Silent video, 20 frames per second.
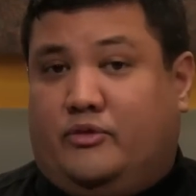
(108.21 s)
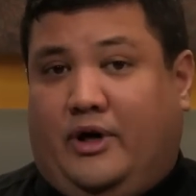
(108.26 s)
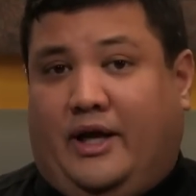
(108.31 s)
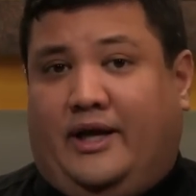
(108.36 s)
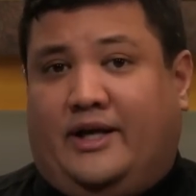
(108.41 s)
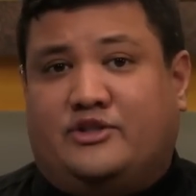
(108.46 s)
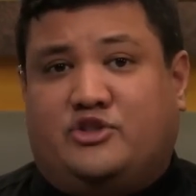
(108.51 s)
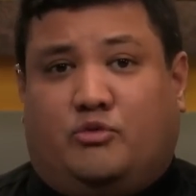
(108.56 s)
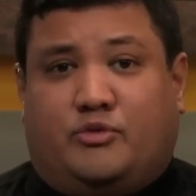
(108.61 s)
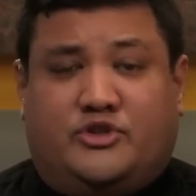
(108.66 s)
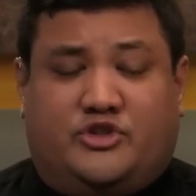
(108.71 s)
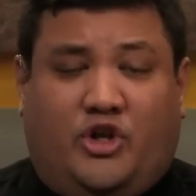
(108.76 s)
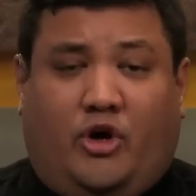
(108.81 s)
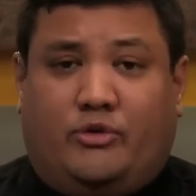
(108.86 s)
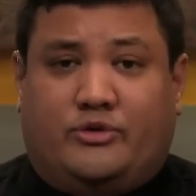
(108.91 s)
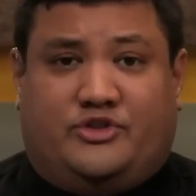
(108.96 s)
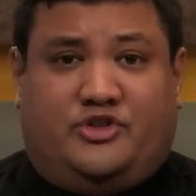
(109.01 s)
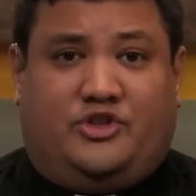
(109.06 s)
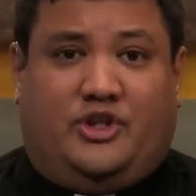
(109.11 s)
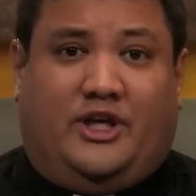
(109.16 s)
as a
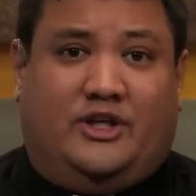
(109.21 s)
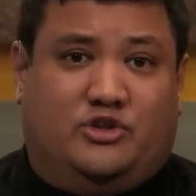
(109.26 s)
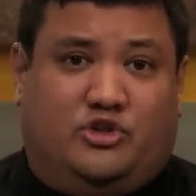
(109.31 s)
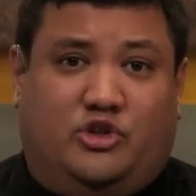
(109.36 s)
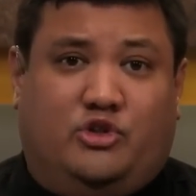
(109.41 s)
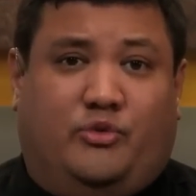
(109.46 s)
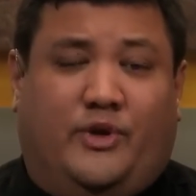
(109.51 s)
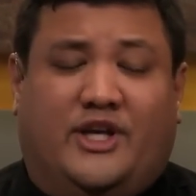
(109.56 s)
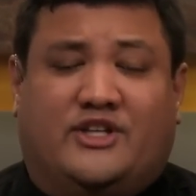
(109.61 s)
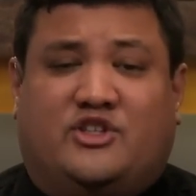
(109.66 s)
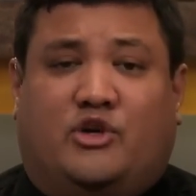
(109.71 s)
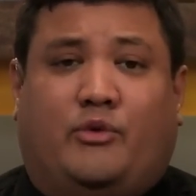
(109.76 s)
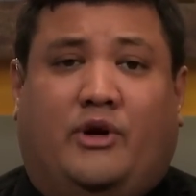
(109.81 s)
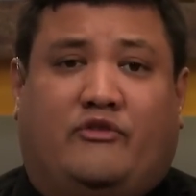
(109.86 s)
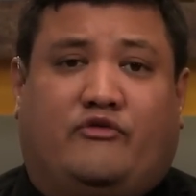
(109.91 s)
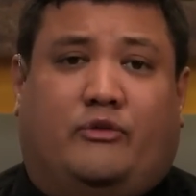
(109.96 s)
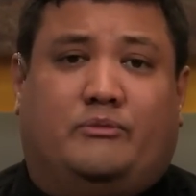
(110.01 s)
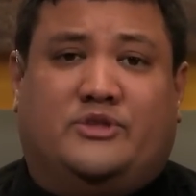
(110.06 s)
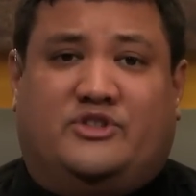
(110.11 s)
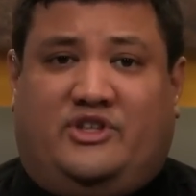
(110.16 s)
result, in two weeks, it
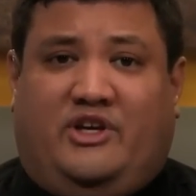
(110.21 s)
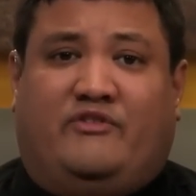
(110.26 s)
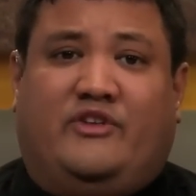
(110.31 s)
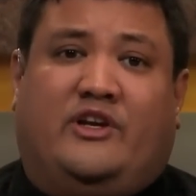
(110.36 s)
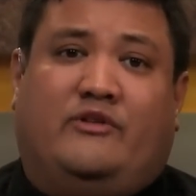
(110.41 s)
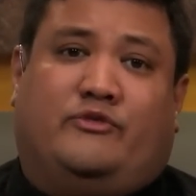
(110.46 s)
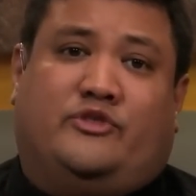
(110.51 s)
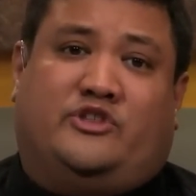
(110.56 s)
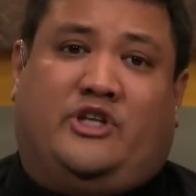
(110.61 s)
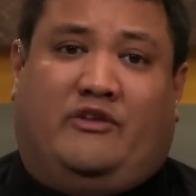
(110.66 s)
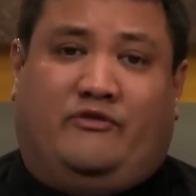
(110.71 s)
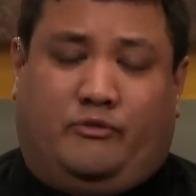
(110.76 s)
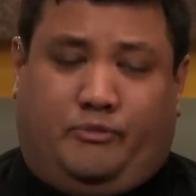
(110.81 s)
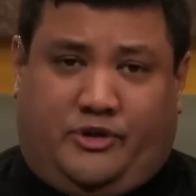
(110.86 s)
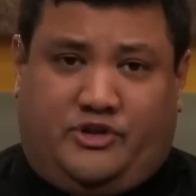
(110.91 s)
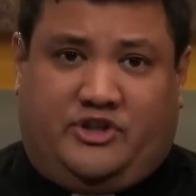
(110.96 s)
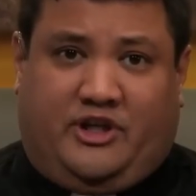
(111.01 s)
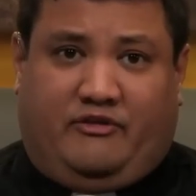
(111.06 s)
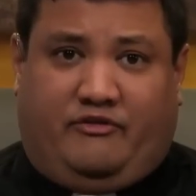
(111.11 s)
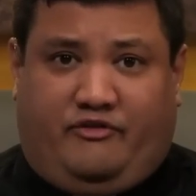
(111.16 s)
went from
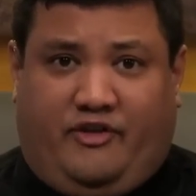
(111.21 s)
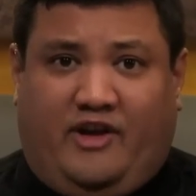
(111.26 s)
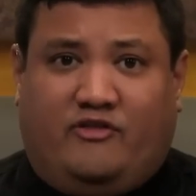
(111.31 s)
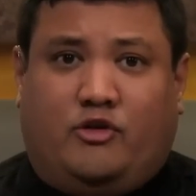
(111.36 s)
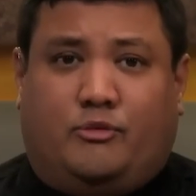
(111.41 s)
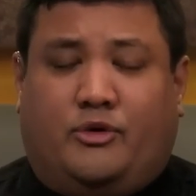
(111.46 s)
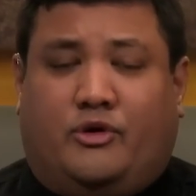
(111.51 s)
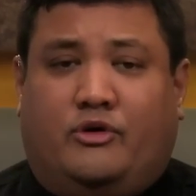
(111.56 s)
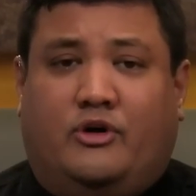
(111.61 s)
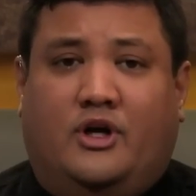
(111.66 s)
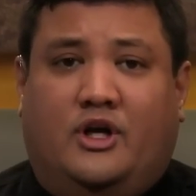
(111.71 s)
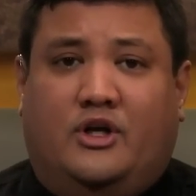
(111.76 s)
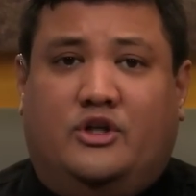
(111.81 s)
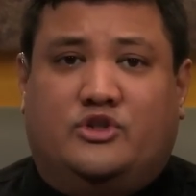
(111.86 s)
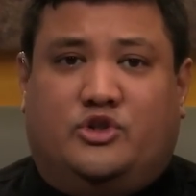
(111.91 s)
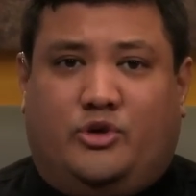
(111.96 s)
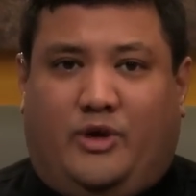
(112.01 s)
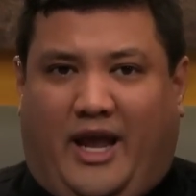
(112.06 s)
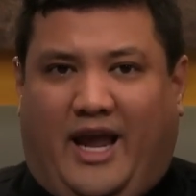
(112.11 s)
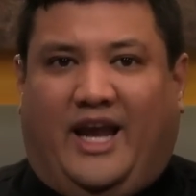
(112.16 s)
77% favorable
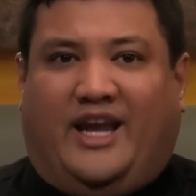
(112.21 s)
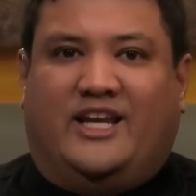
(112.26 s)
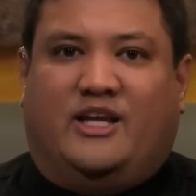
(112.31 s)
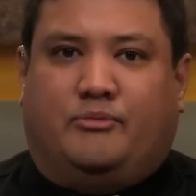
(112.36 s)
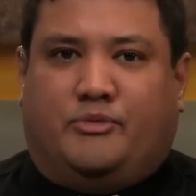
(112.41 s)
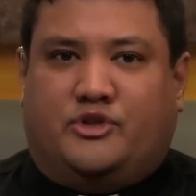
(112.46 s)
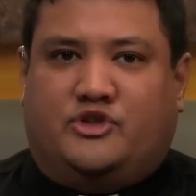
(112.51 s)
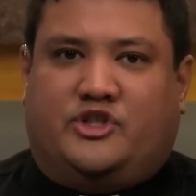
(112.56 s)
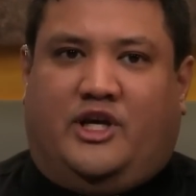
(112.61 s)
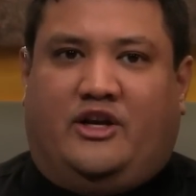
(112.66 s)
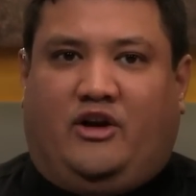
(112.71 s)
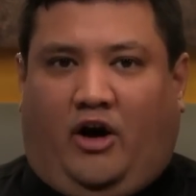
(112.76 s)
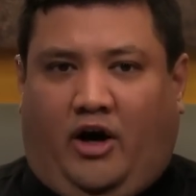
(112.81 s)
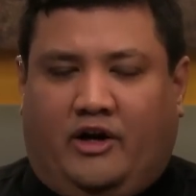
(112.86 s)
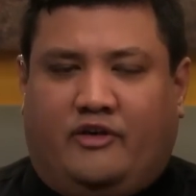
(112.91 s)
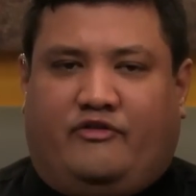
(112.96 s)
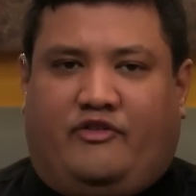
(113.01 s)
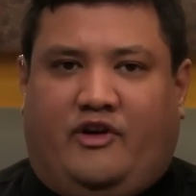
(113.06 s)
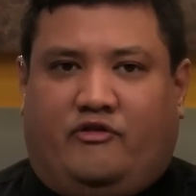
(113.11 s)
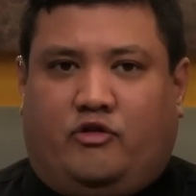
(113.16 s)
to 80%
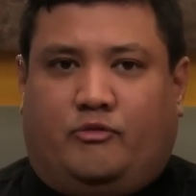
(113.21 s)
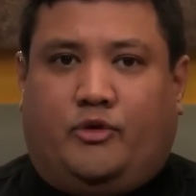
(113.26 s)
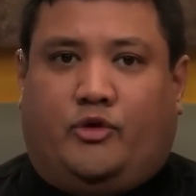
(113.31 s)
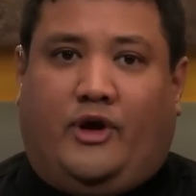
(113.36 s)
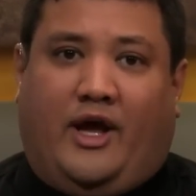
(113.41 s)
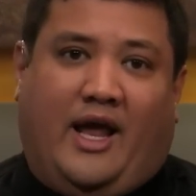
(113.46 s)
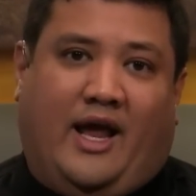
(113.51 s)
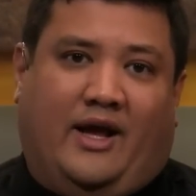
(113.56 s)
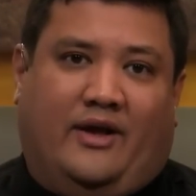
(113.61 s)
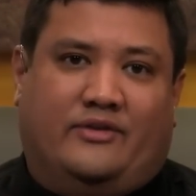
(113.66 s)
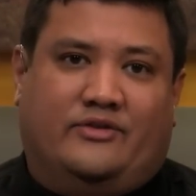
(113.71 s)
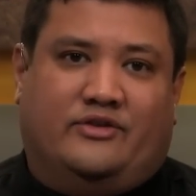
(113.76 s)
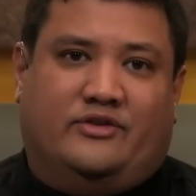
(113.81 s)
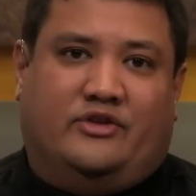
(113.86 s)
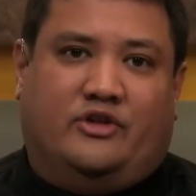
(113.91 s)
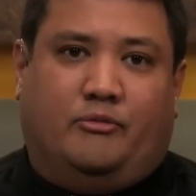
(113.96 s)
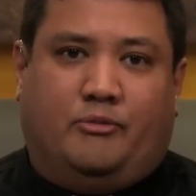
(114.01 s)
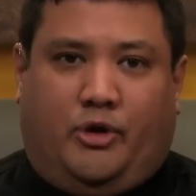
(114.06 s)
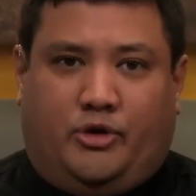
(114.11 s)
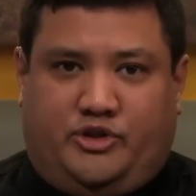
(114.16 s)
unfavorable, and
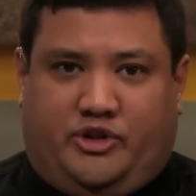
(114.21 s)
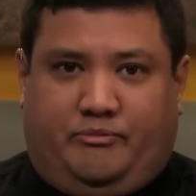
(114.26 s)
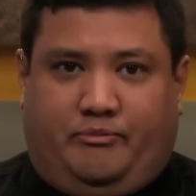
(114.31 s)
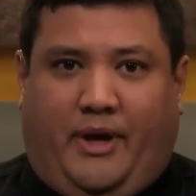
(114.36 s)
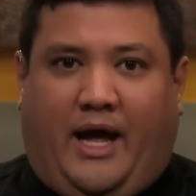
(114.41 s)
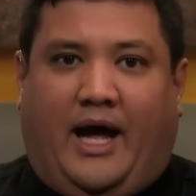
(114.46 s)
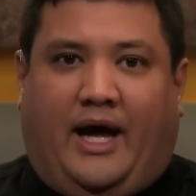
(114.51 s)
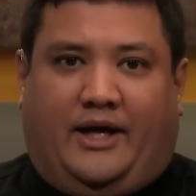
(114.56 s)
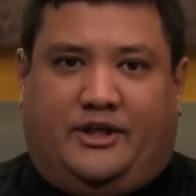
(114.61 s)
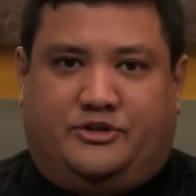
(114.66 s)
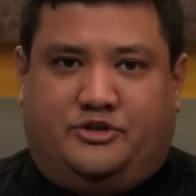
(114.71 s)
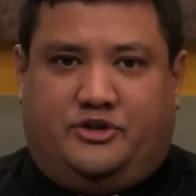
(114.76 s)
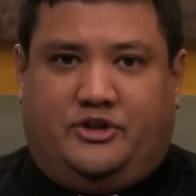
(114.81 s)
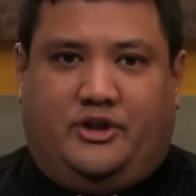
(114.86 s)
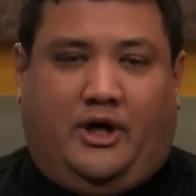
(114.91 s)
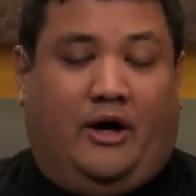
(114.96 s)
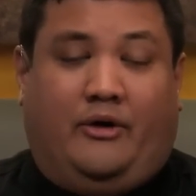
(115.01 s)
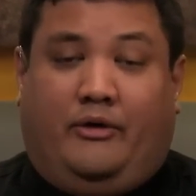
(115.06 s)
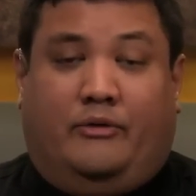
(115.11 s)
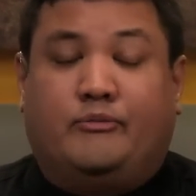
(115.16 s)
the motion passed.
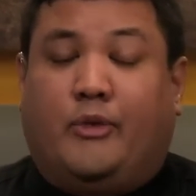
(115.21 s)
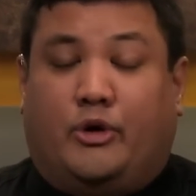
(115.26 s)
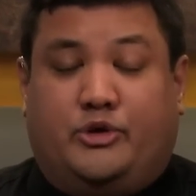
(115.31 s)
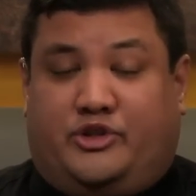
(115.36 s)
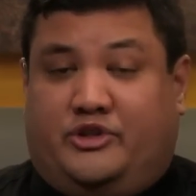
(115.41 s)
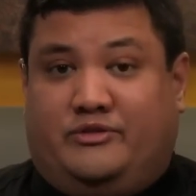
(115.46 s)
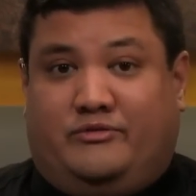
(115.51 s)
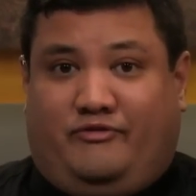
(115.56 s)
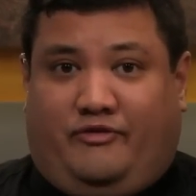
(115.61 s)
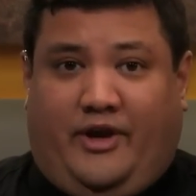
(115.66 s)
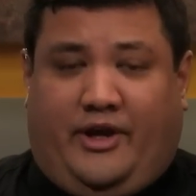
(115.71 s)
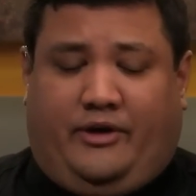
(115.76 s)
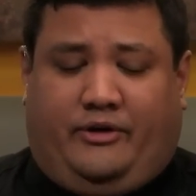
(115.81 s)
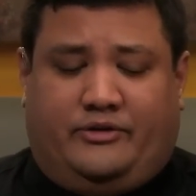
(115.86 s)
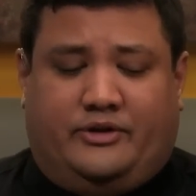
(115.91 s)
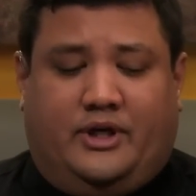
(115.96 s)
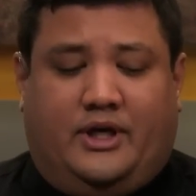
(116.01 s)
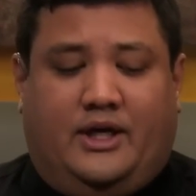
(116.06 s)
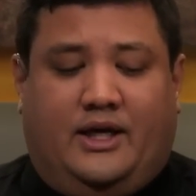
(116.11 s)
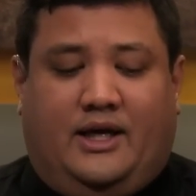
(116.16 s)
Uh, motion
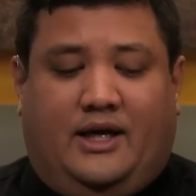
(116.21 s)
failed.